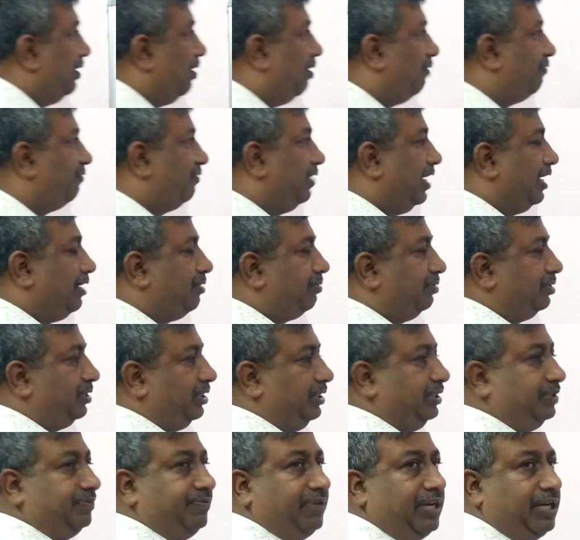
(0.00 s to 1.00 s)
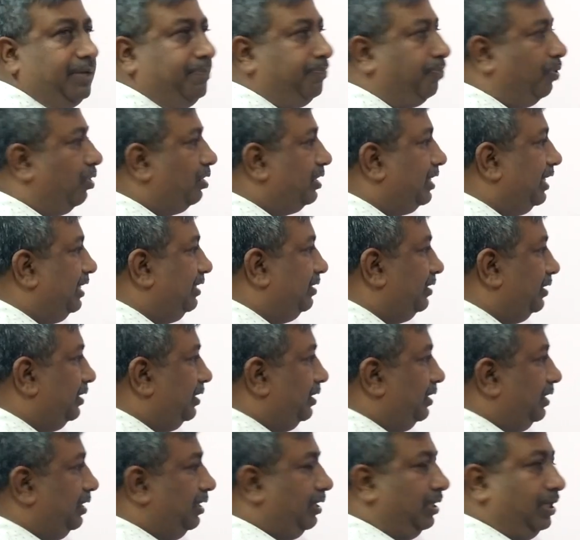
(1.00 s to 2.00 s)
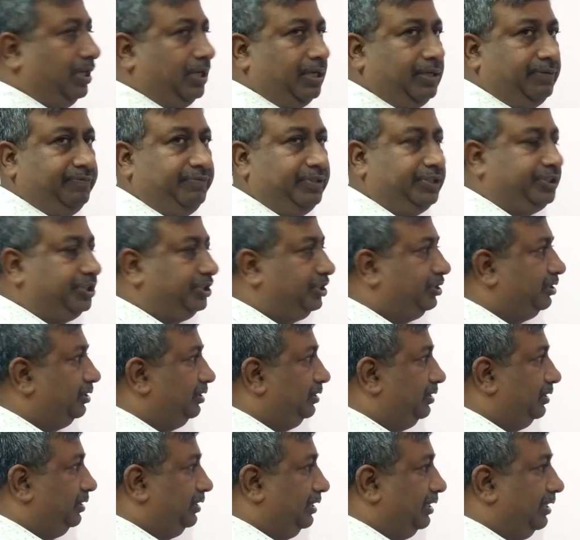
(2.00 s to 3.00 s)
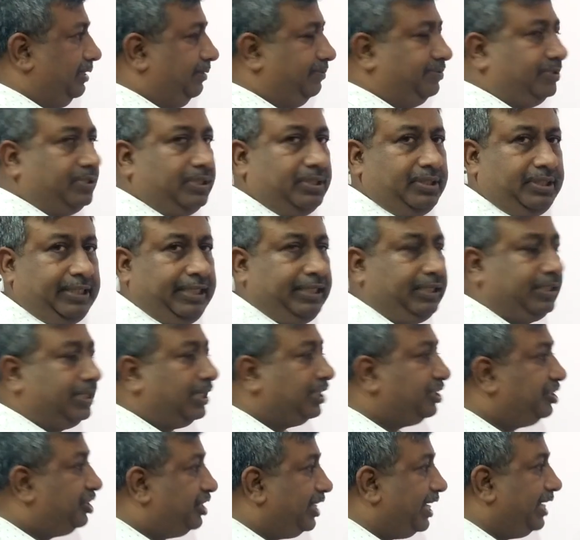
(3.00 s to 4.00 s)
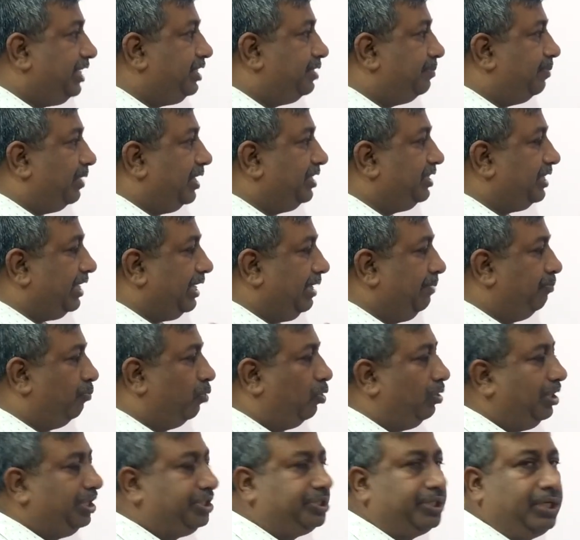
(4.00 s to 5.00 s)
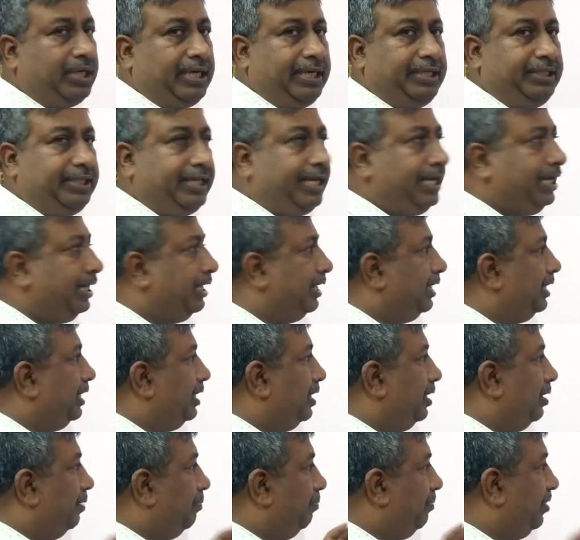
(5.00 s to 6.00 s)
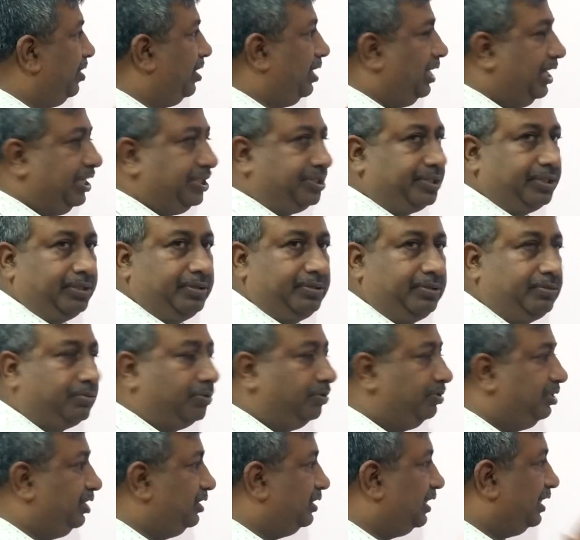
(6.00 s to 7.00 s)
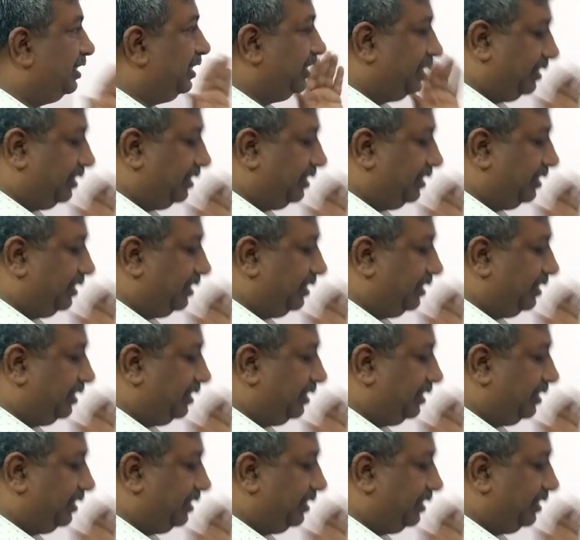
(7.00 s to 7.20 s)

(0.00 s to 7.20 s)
of nitrogen is very important, which is interchanged by the immolation and the mineralization. So these are the